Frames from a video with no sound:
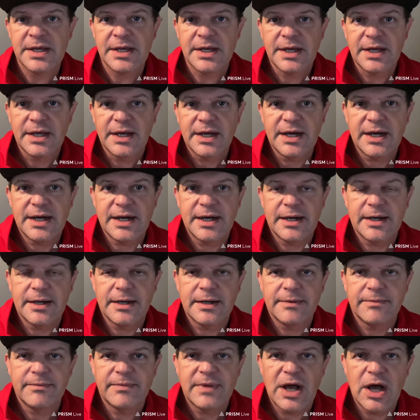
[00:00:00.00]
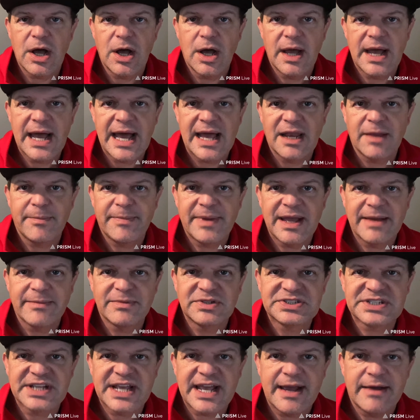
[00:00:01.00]

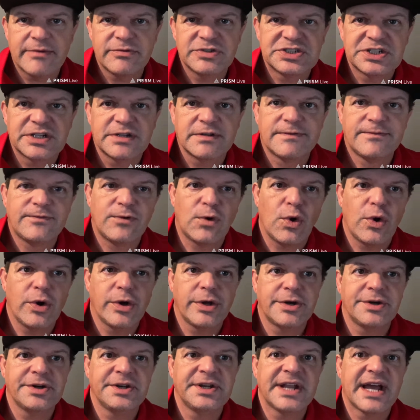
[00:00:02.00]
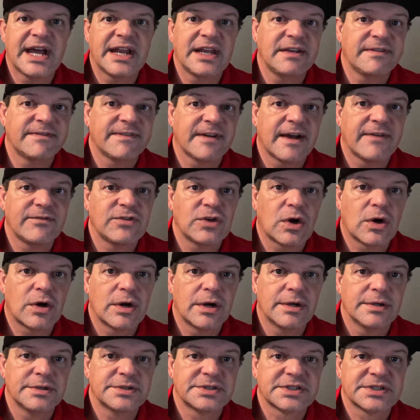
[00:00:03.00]
Alabama's averaging 495
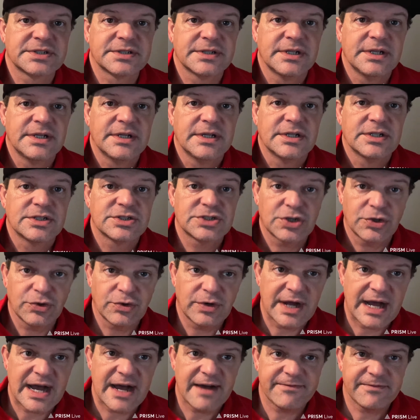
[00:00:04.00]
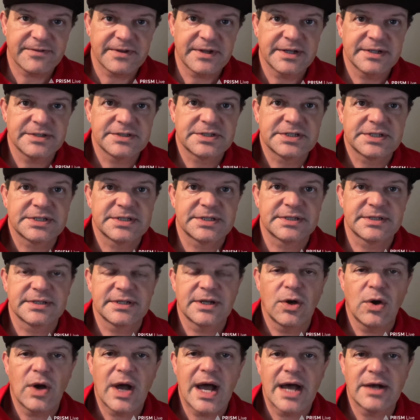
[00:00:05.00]
yards total offense.
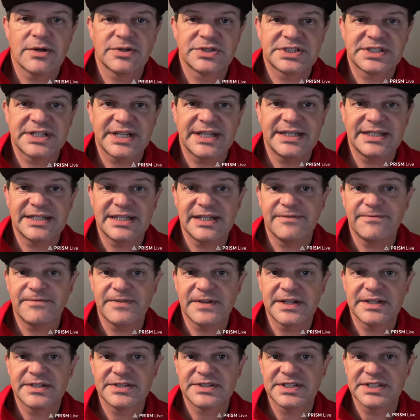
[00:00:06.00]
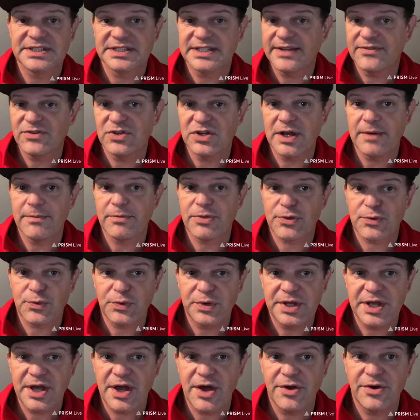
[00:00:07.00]
Ohio State defense has given up
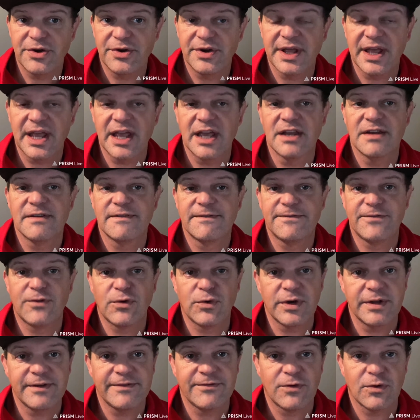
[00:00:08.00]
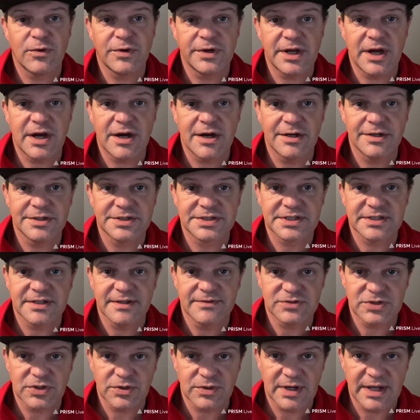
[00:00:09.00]
344 yards
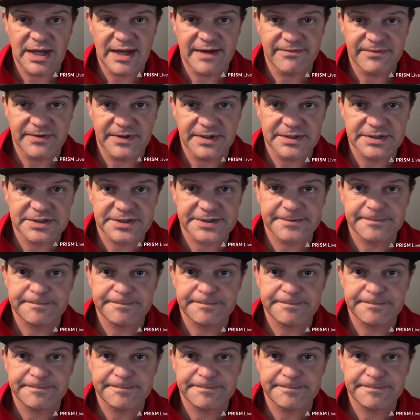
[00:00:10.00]
of total offense.